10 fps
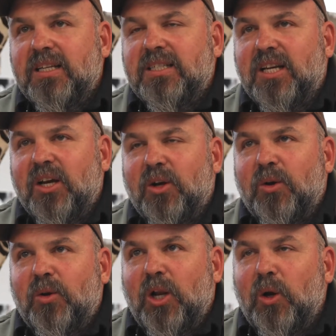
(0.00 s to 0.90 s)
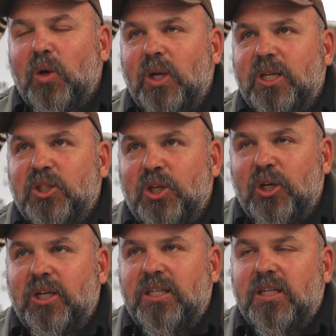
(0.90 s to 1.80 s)
So local is
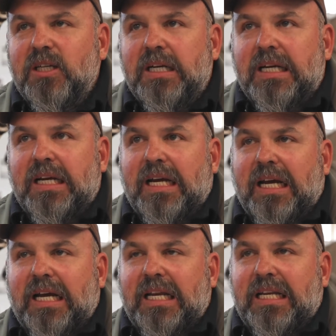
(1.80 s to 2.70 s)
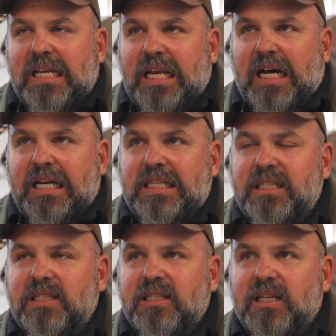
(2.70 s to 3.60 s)
good and
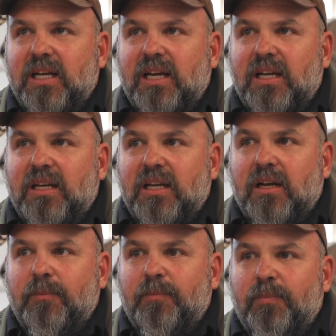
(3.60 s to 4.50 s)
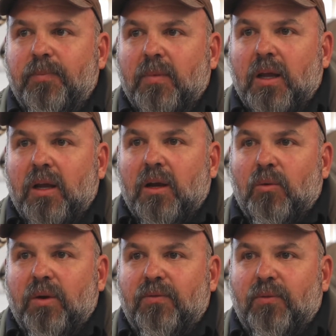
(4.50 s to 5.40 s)
nice. And
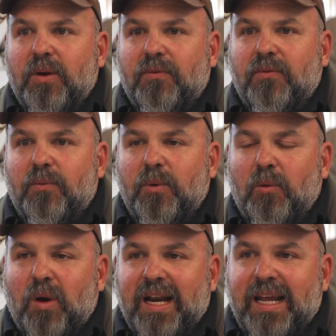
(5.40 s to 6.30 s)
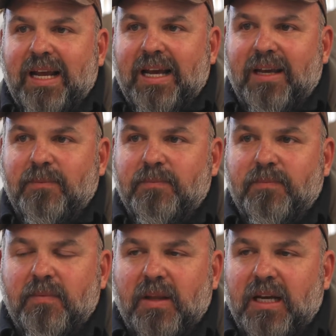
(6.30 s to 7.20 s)
we're running
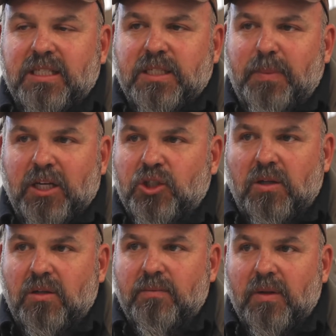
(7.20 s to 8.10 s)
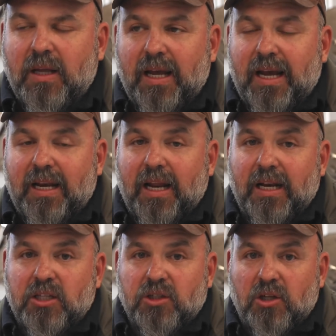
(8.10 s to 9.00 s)
a special,
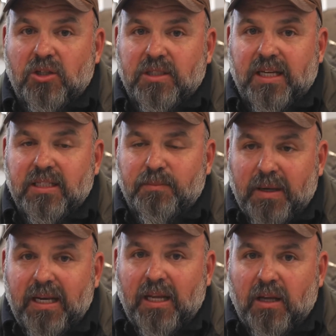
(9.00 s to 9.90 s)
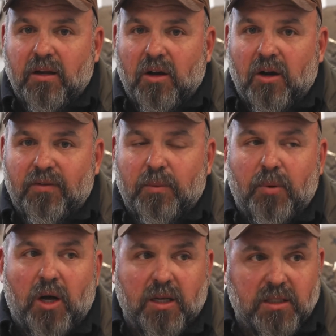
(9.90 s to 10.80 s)
and it's not just us, many of the
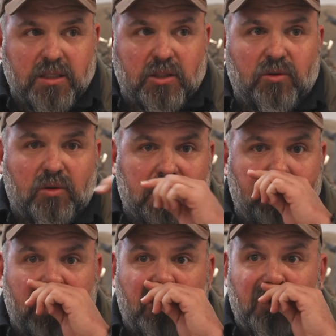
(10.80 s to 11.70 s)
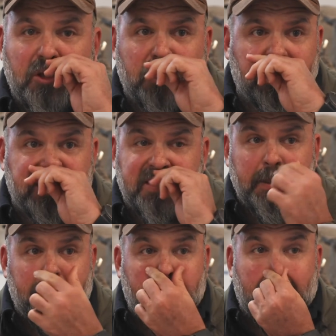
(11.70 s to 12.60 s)
partners in tourism, other lodges
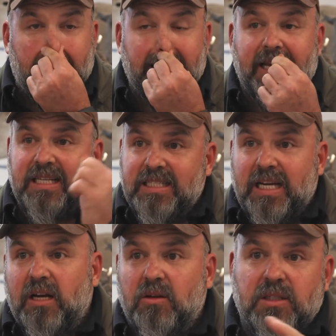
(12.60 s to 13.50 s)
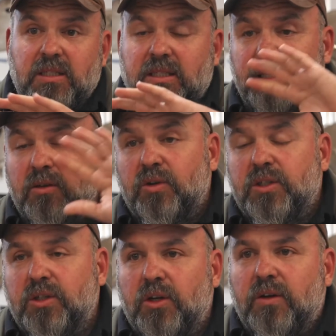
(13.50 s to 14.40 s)
at guest houses and
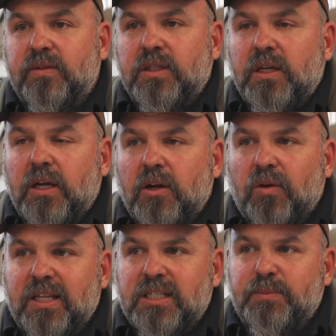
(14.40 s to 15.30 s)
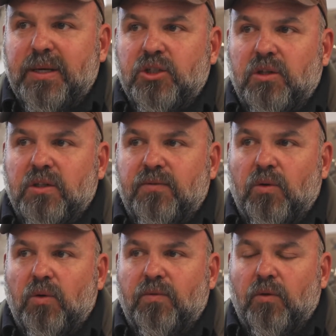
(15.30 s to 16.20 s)
reserves, run specials
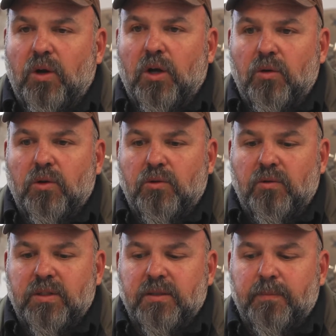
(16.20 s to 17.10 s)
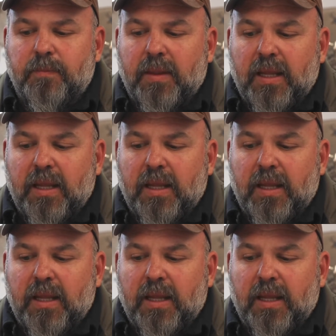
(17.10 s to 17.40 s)
for local tourism.